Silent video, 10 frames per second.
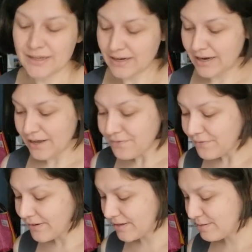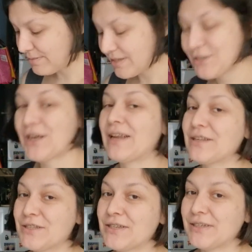Life has been
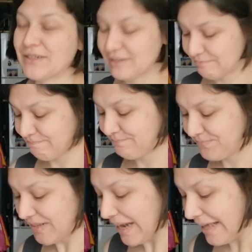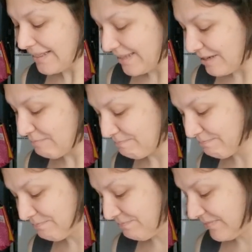challenging lately.
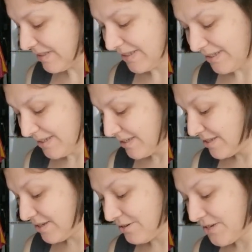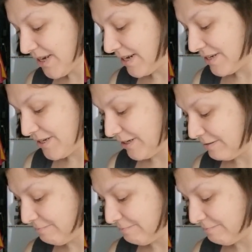So challenging.